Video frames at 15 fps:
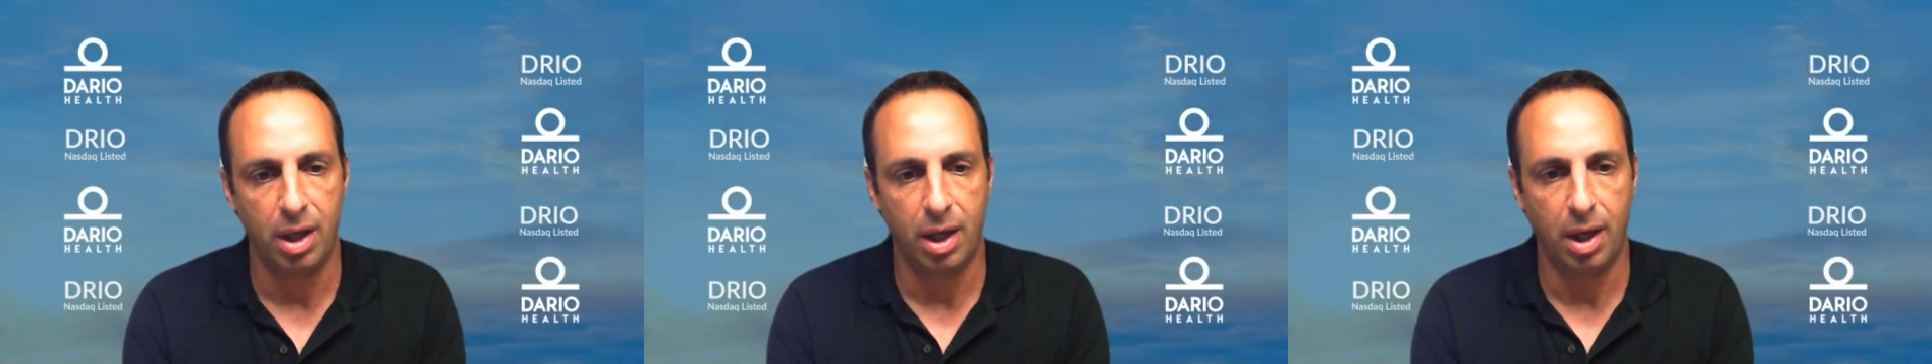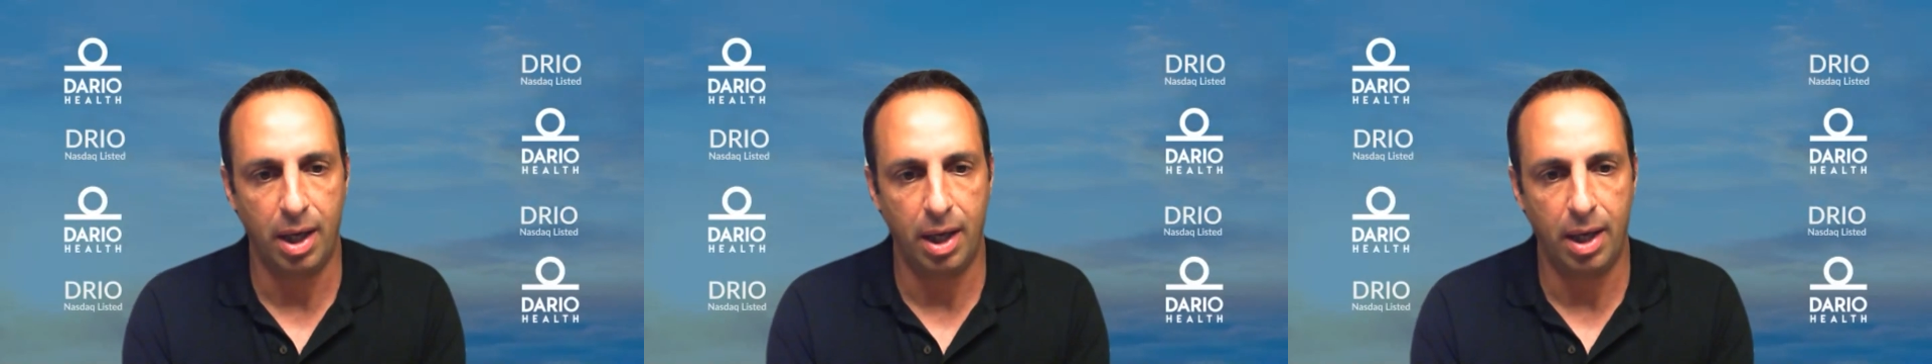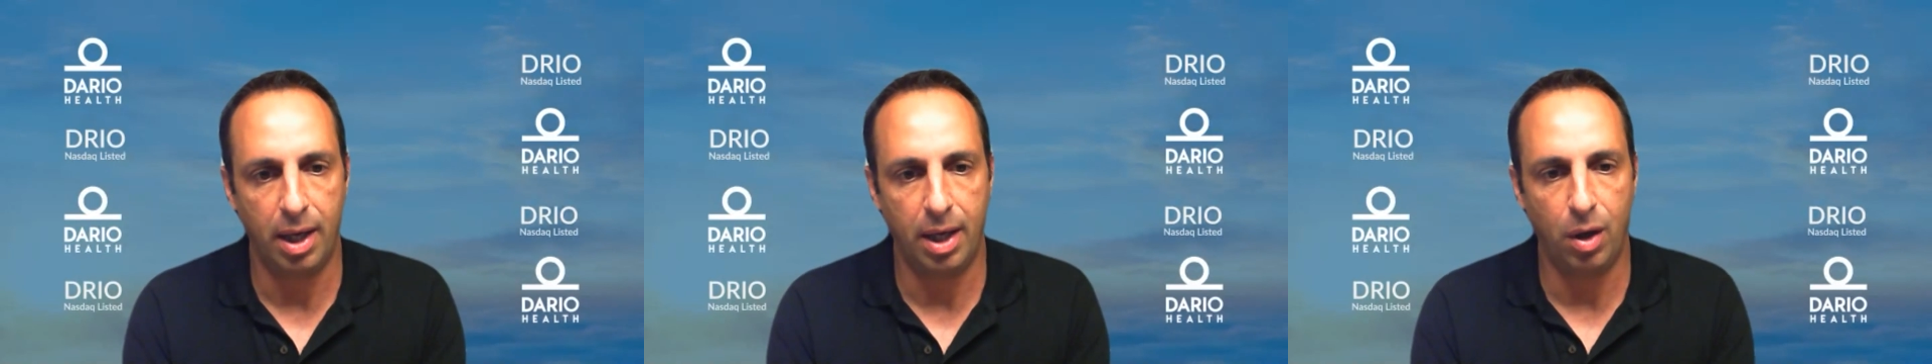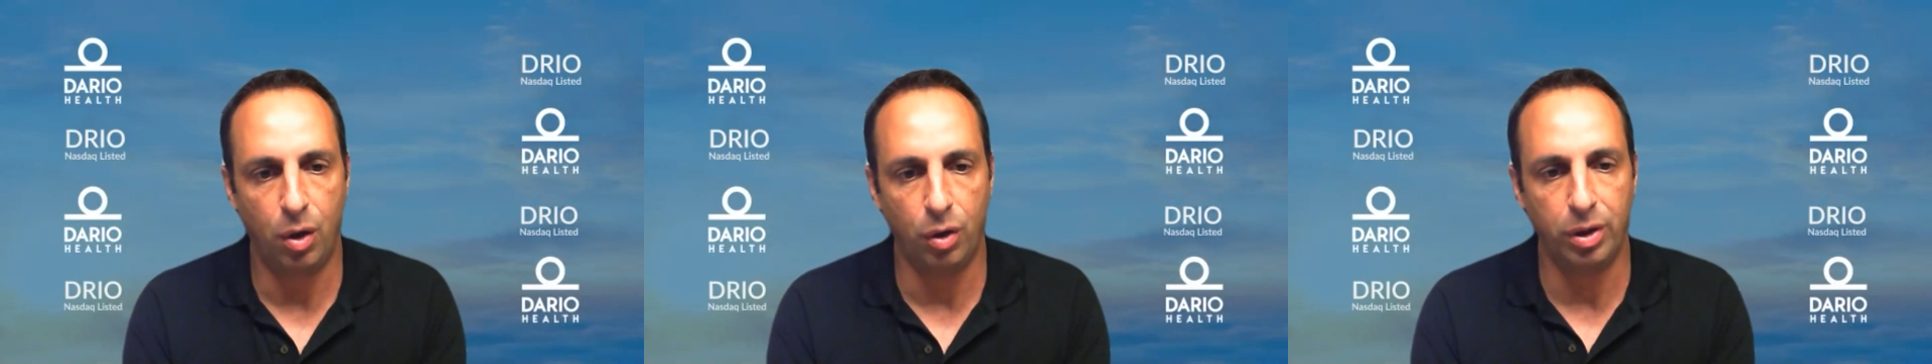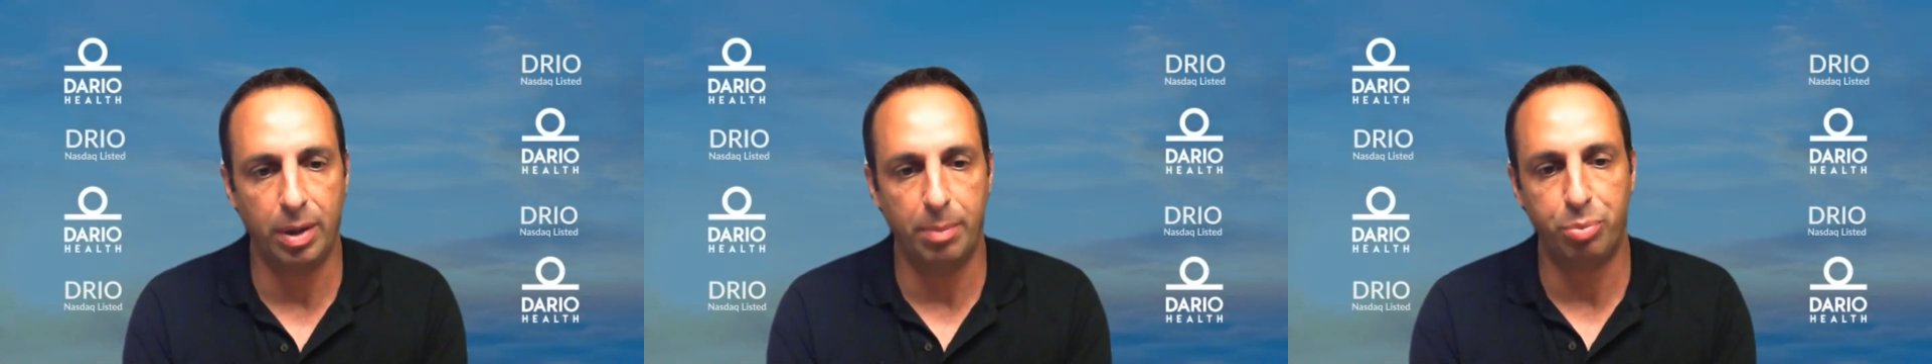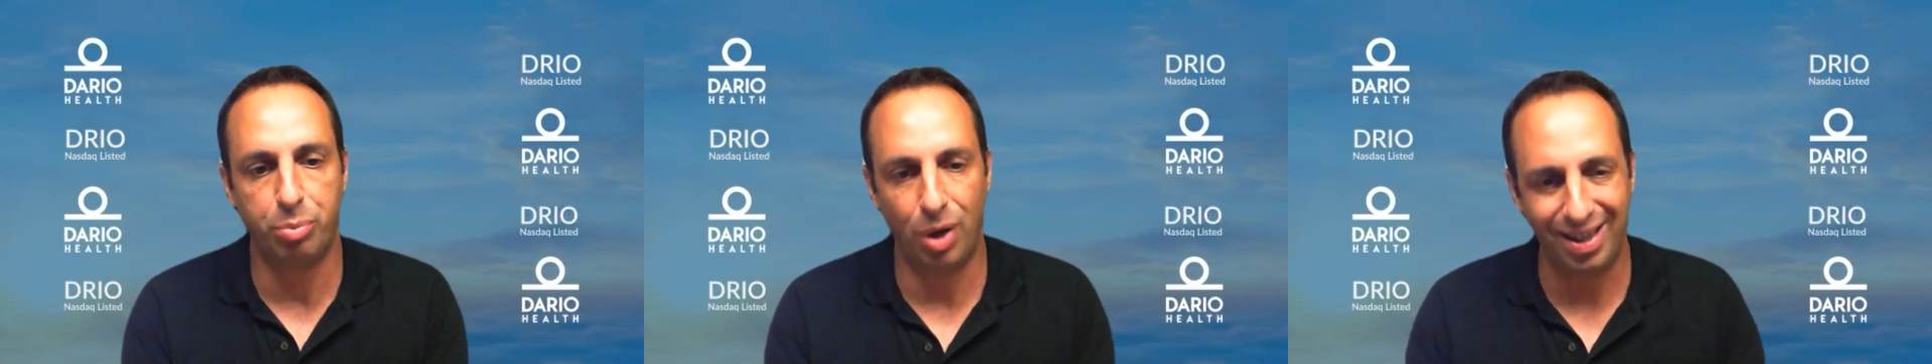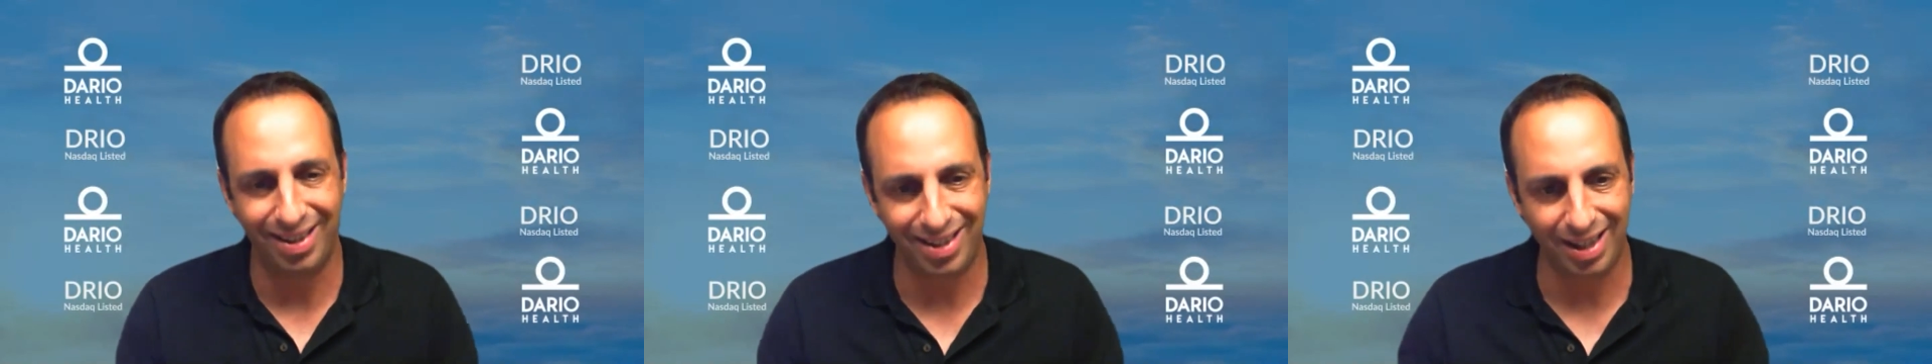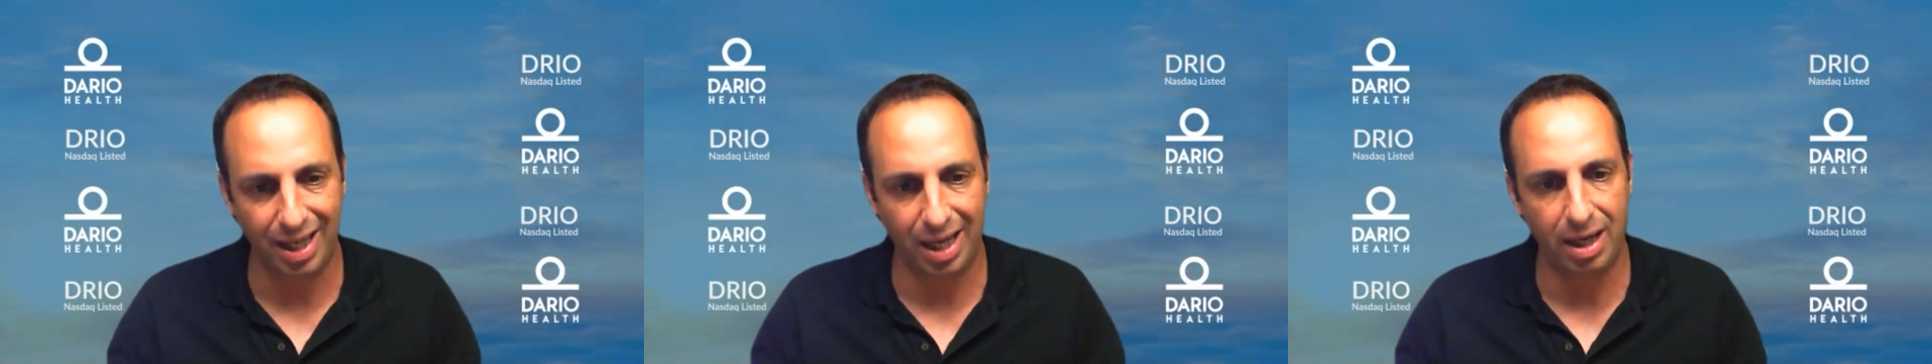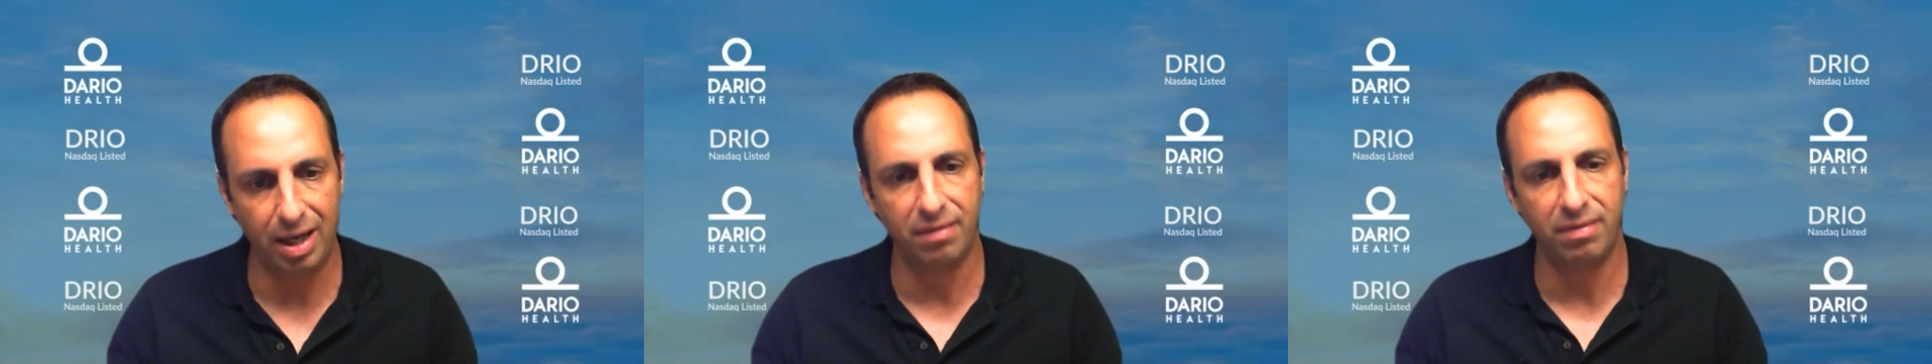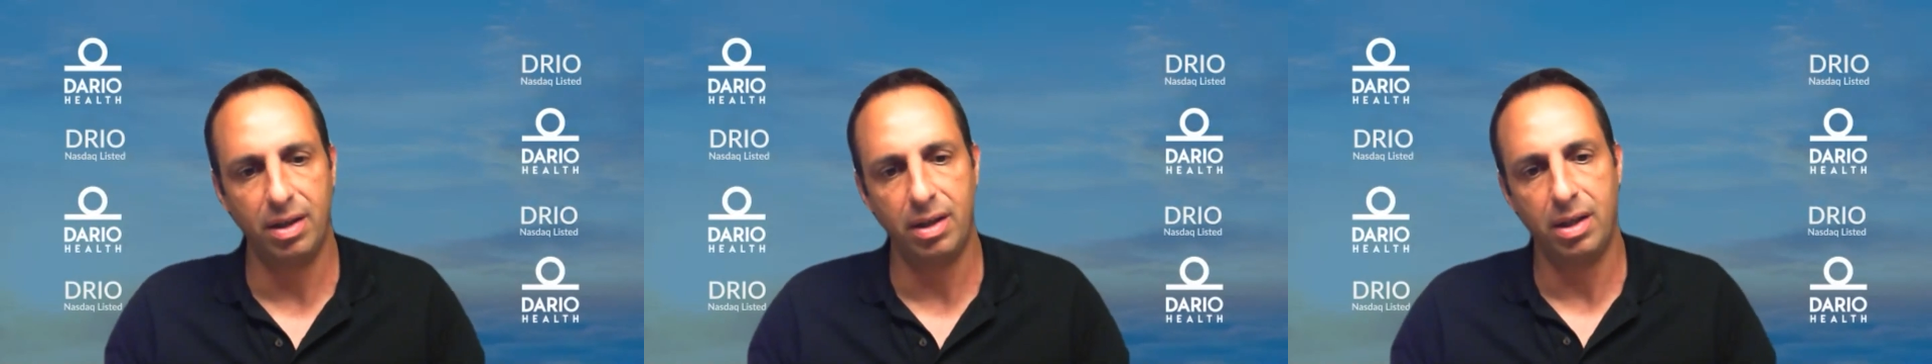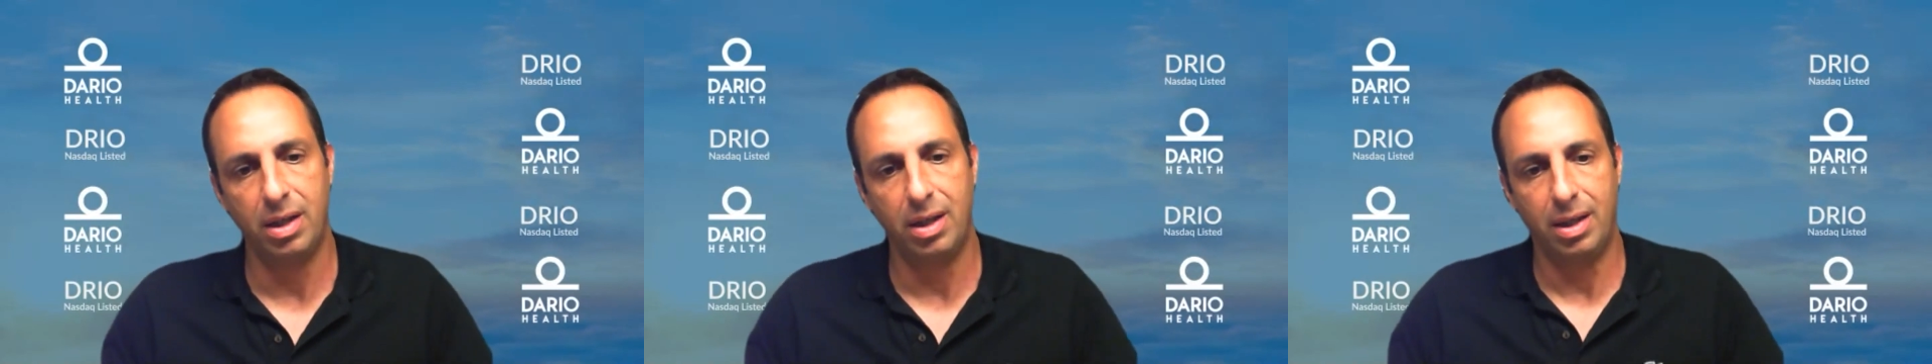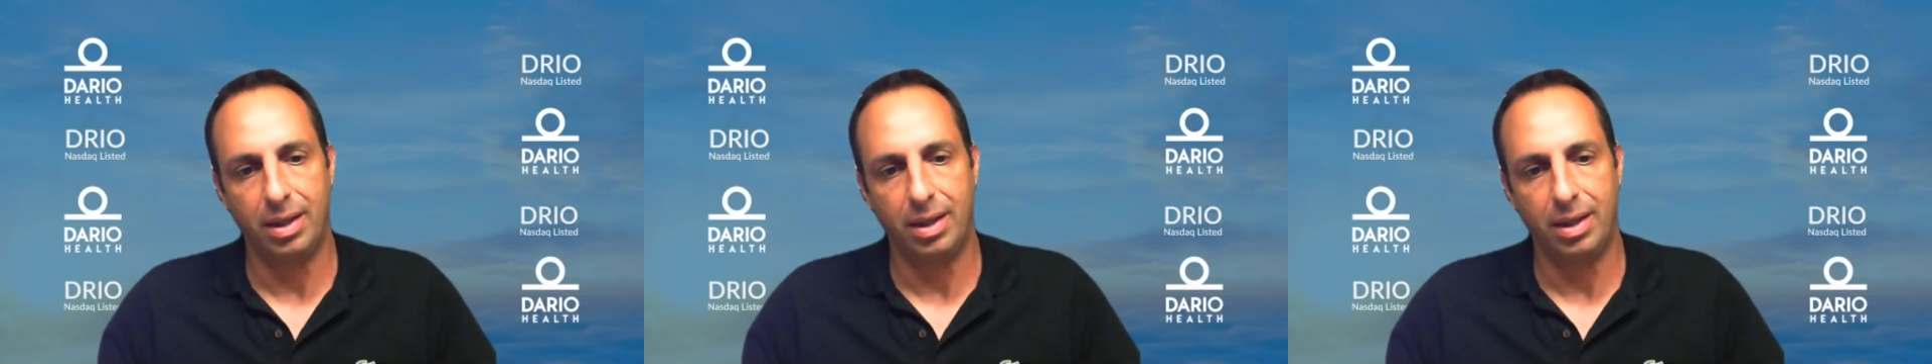On a practical level,